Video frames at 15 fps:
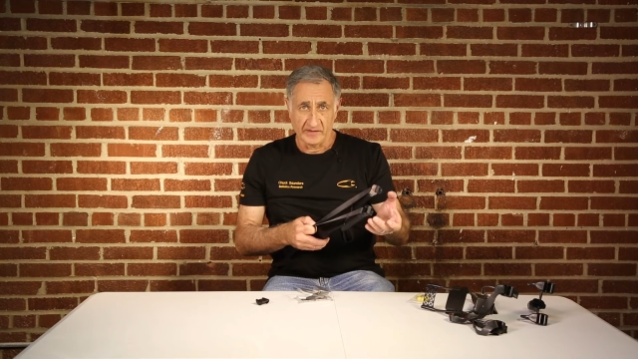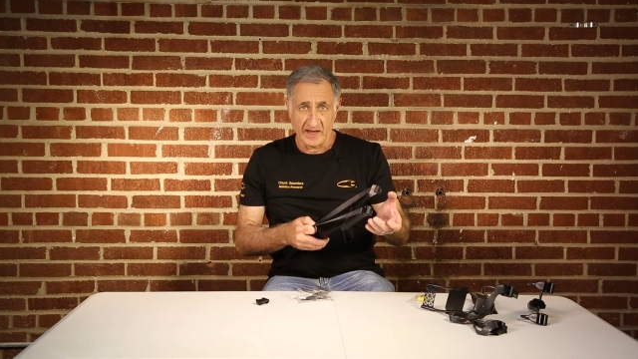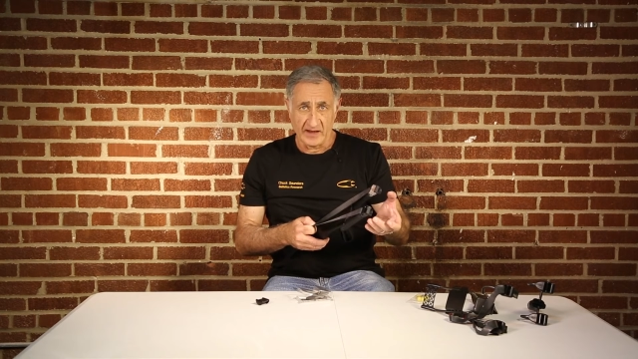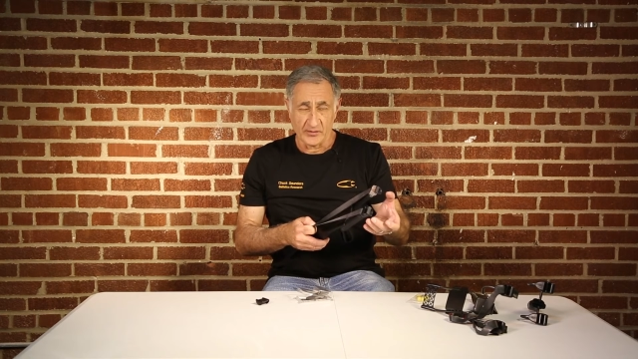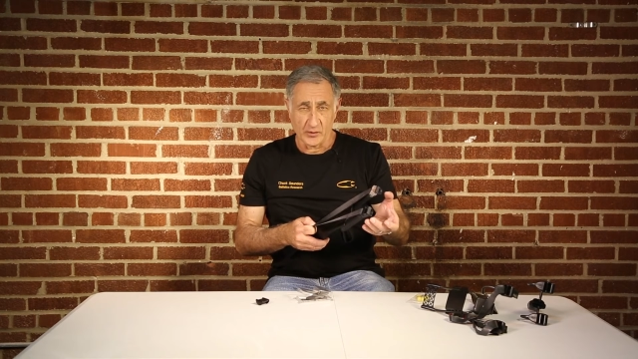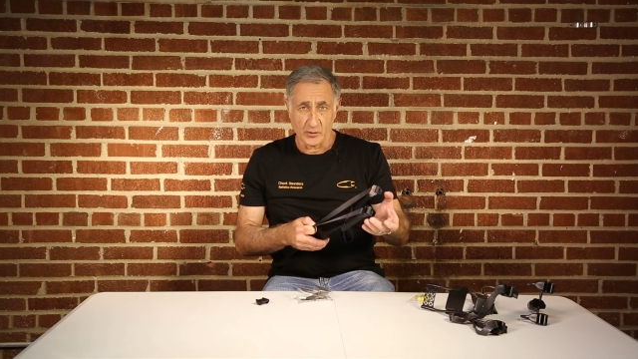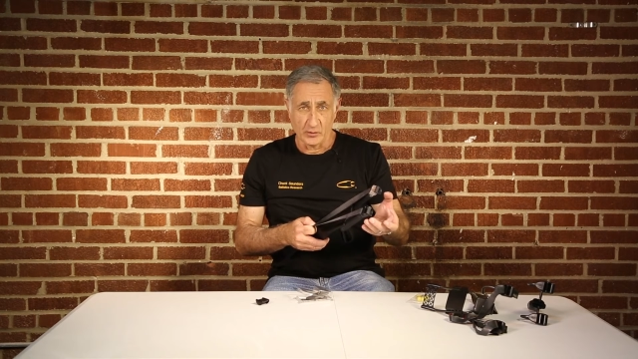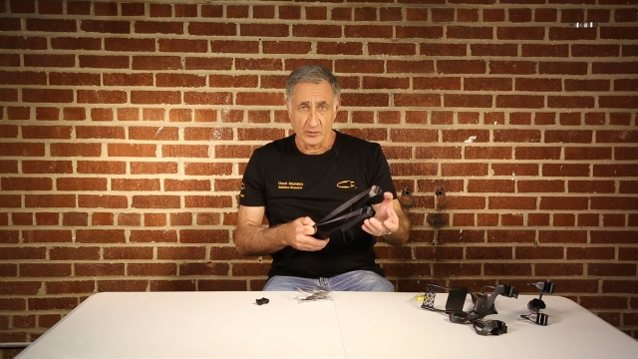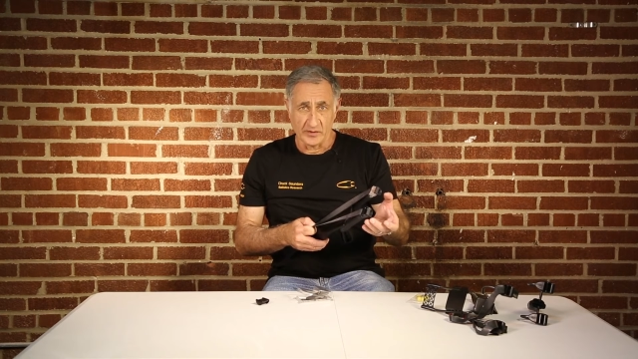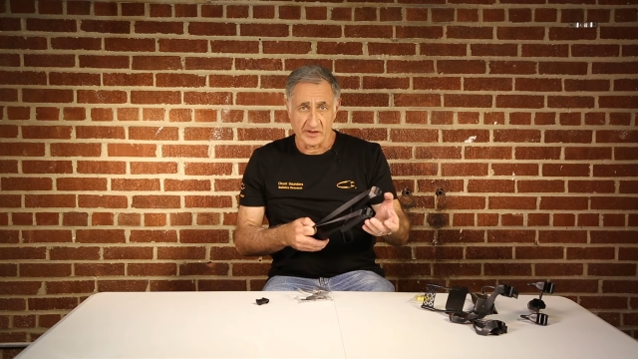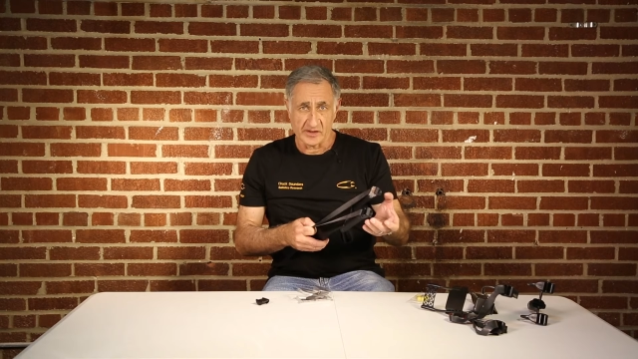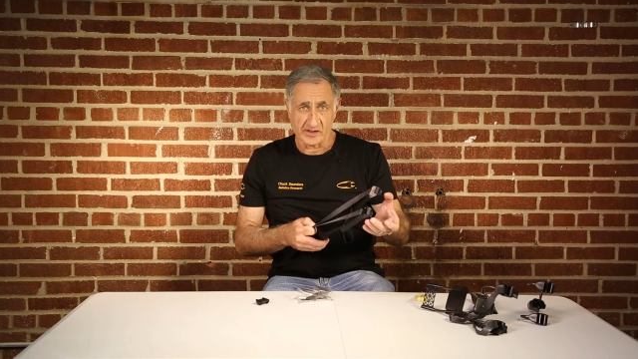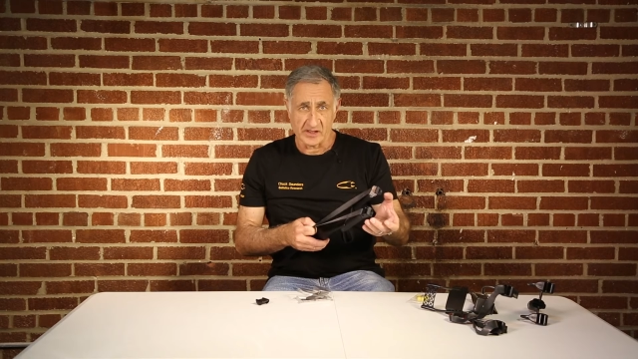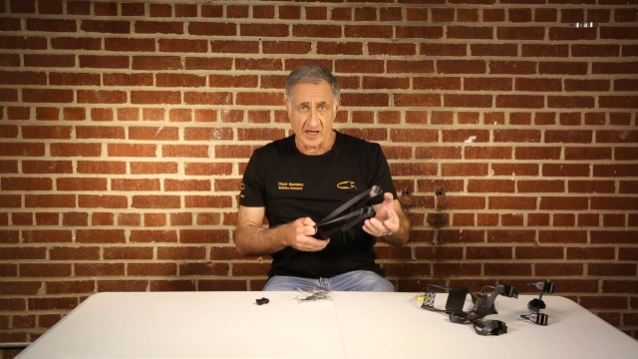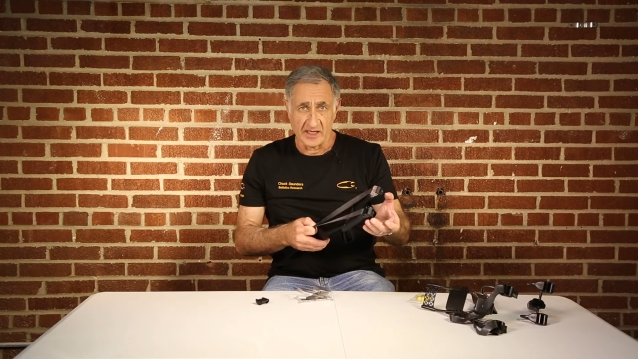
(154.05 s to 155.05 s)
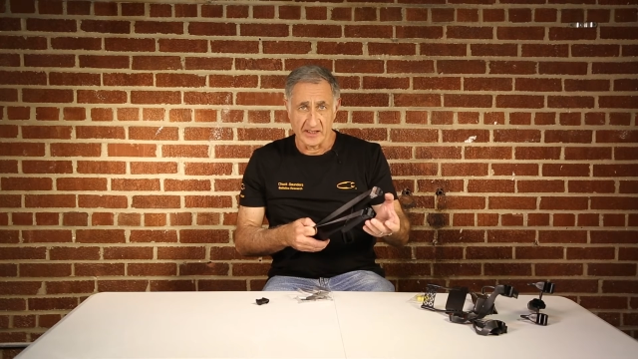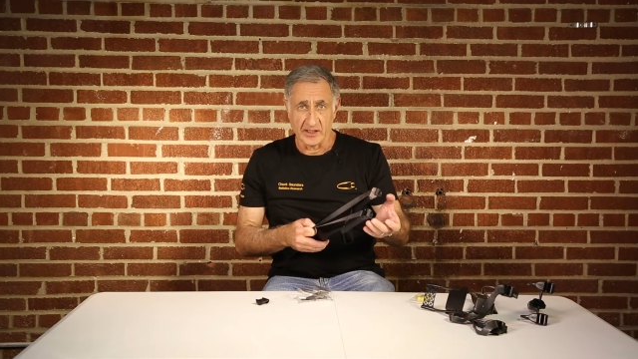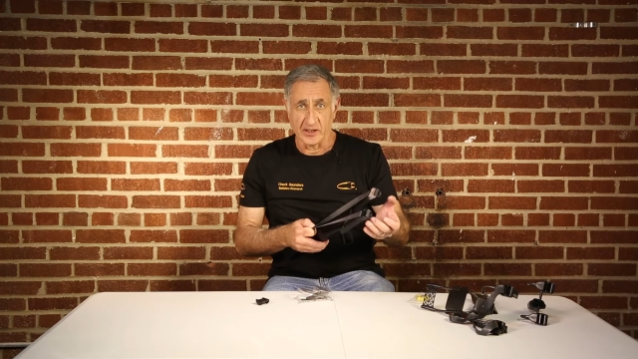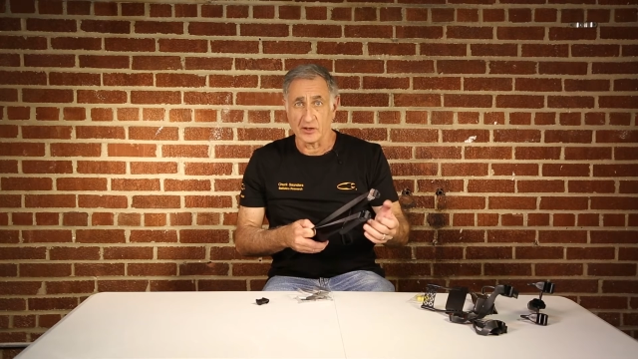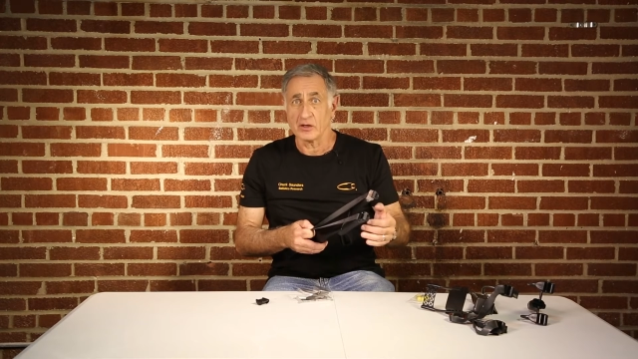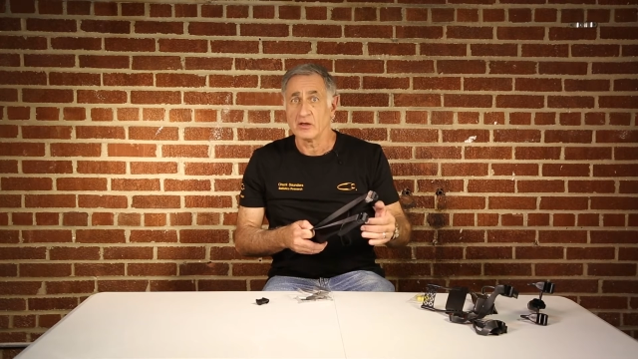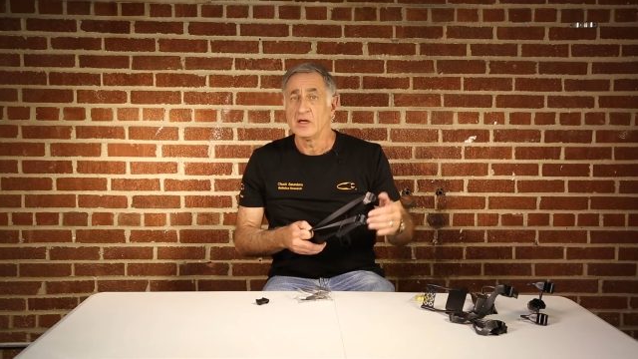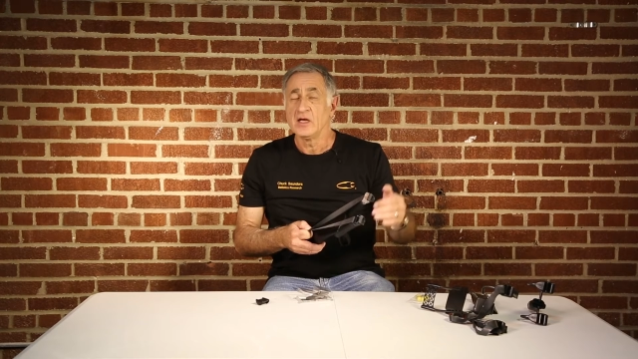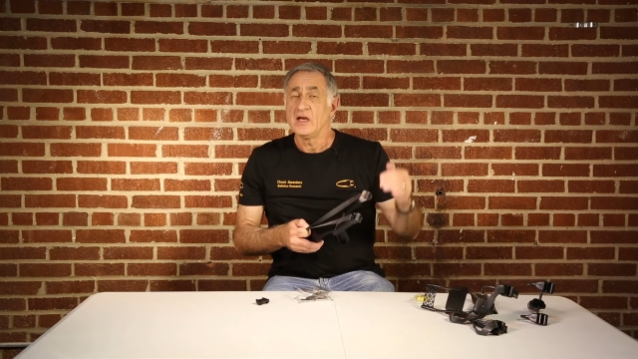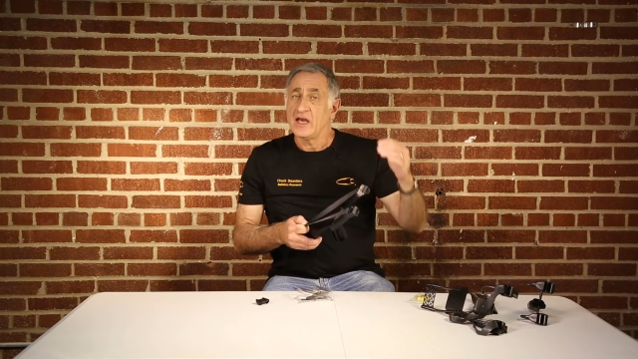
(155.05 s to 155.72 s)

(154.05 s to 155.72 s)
that through this side here